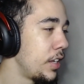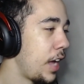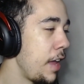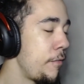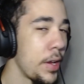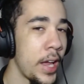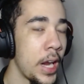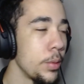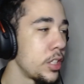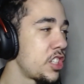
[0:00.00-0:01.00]
It felt like I
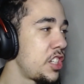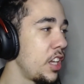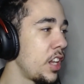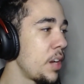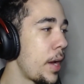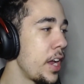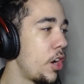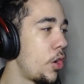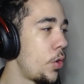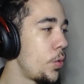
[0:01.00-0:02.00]
was stealing my
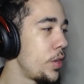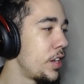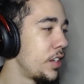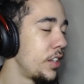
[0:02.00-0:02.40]
own